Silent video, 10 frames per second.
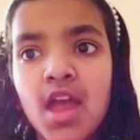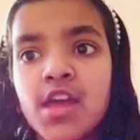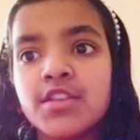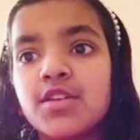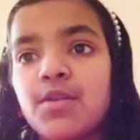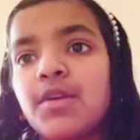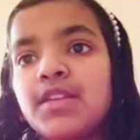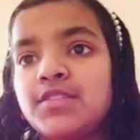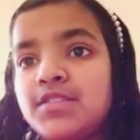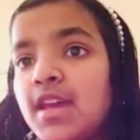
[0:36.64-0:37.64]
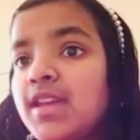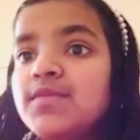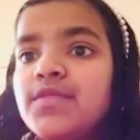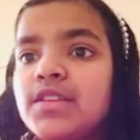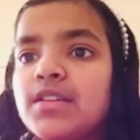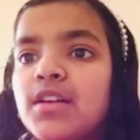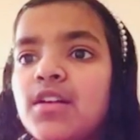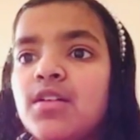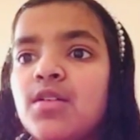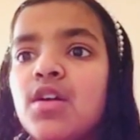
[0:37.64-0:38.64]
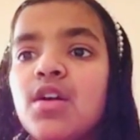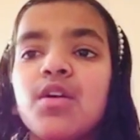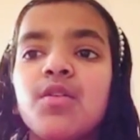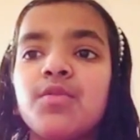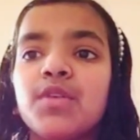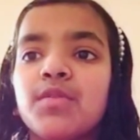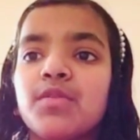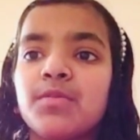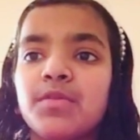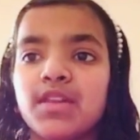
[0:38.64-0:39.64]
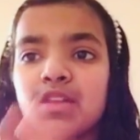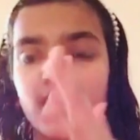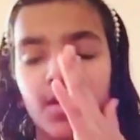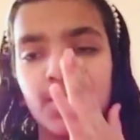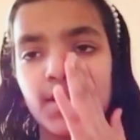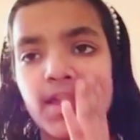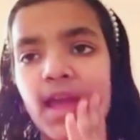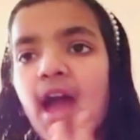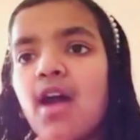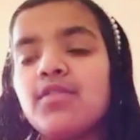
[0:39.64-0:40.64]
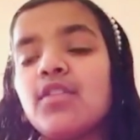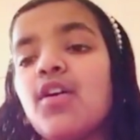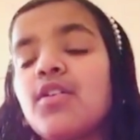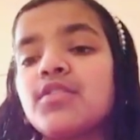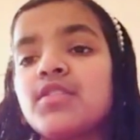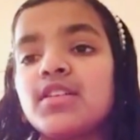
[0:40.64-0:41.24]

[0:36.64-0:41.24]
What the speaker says: So in today's video, we will be knowing how long